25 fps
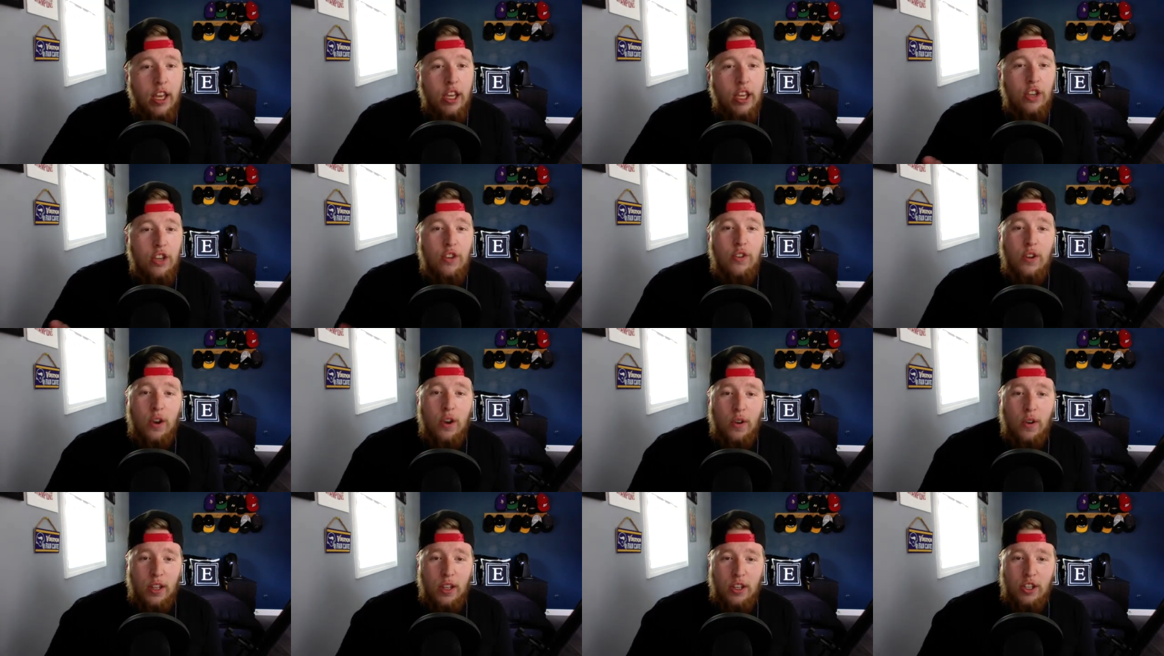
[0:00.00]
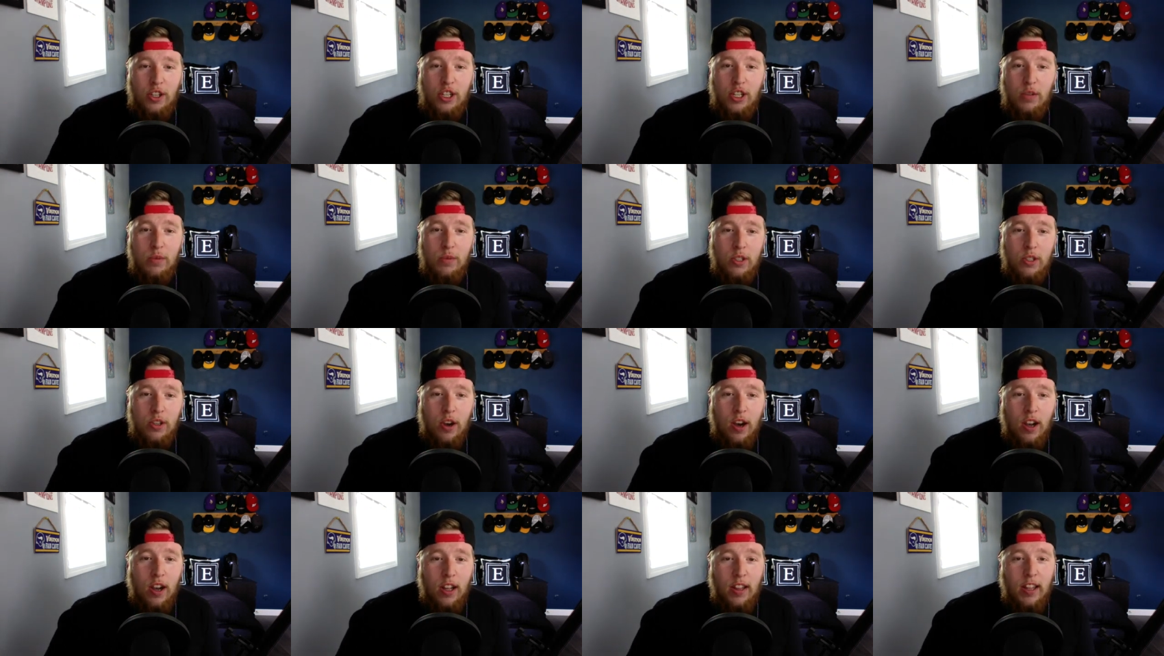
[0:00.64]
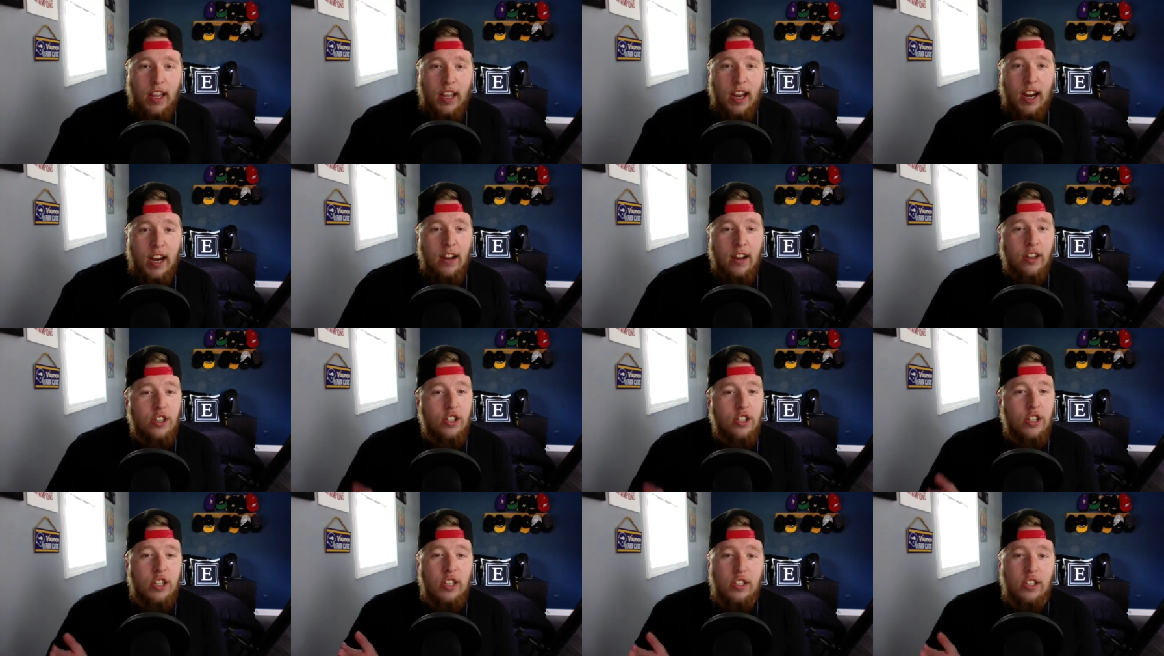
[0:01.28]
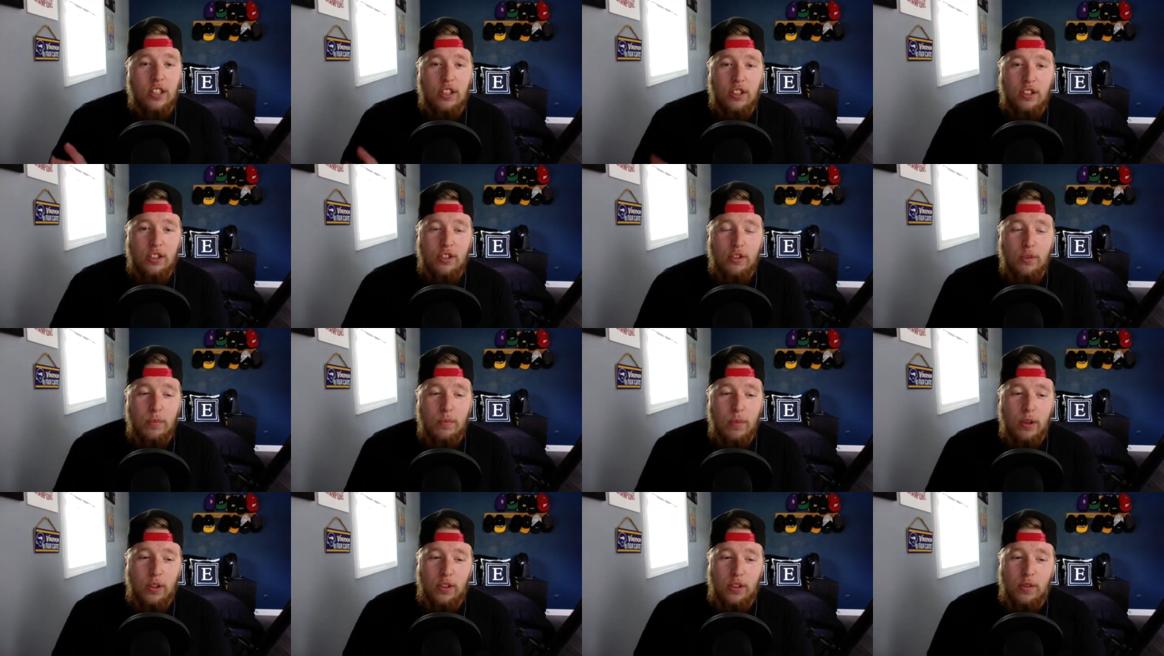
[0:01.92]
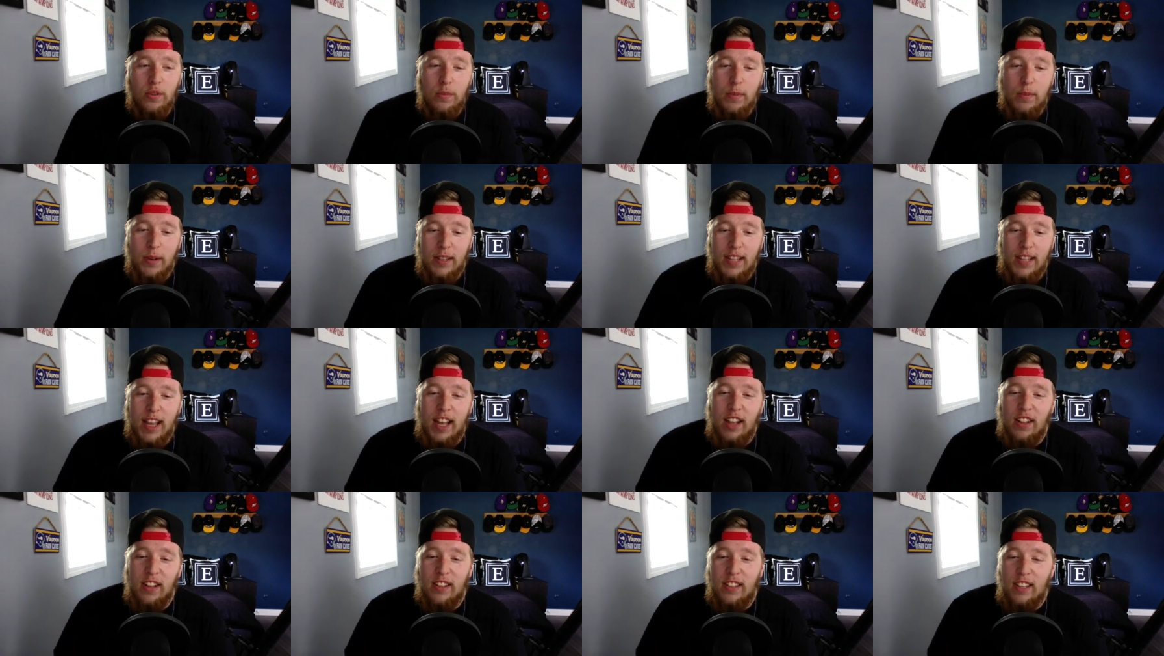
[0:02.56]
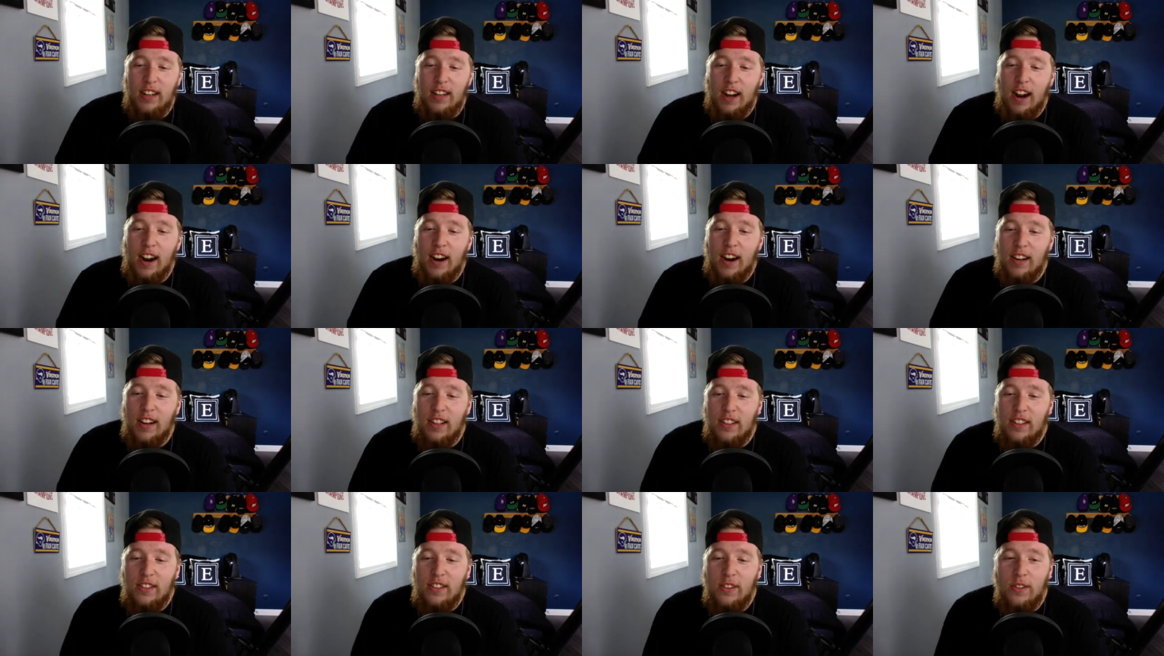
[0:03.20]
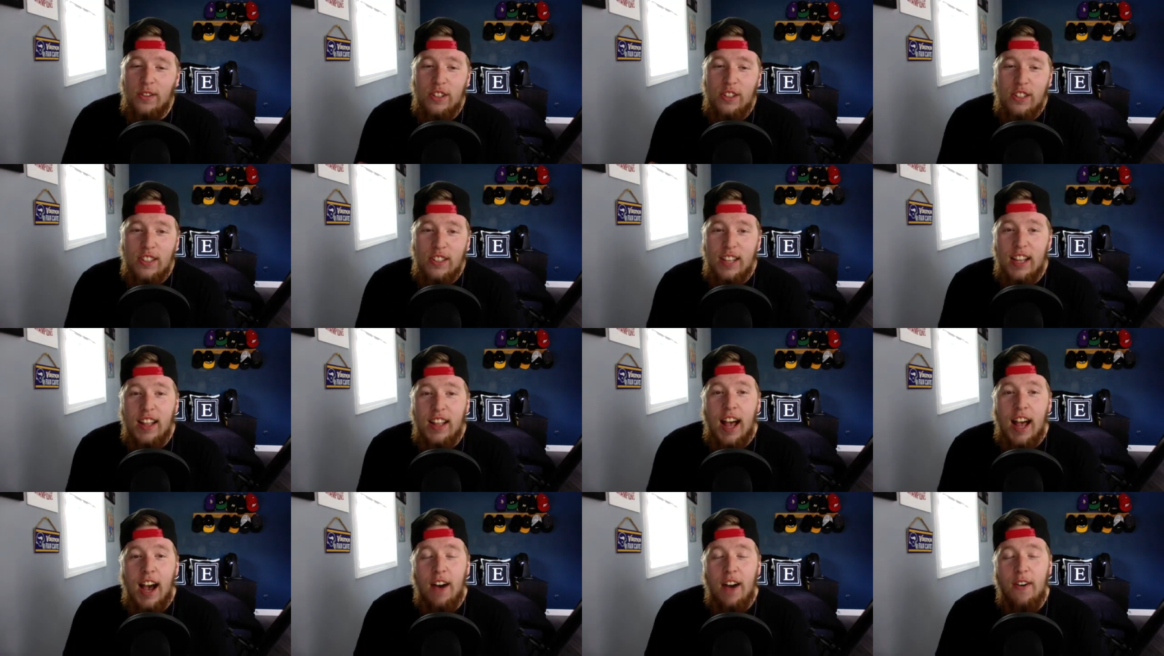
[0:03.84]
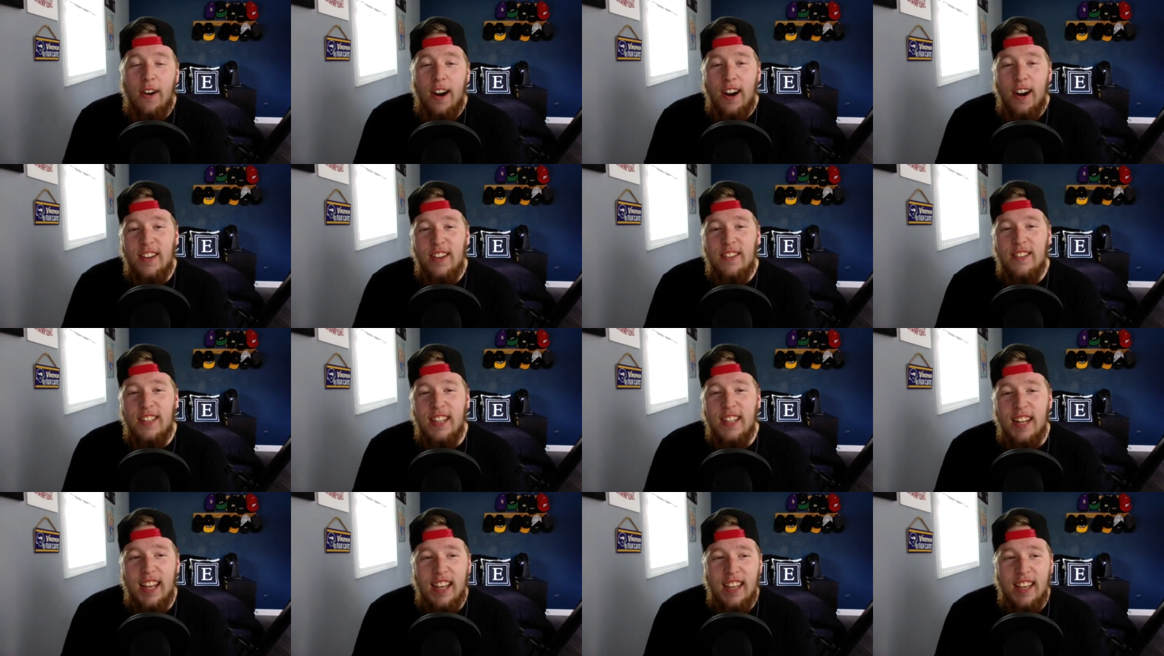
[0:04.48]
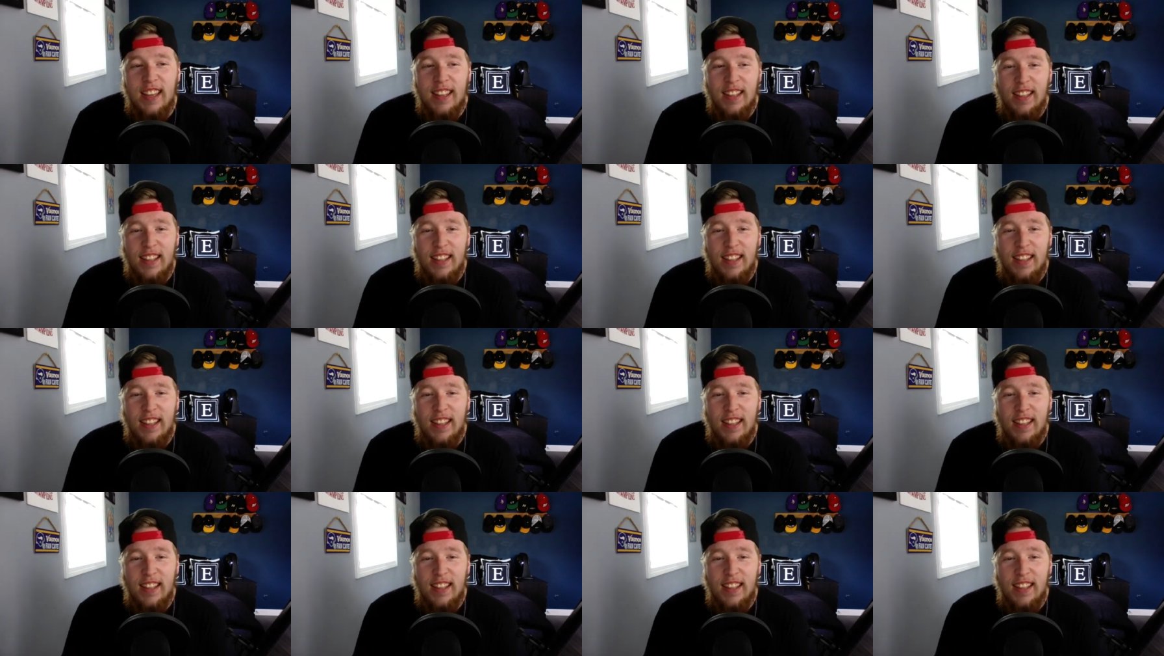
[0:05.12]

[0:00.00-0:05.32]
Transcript: you know that she was on there and she's a super, super talented artist. So, Giselle, how are you today?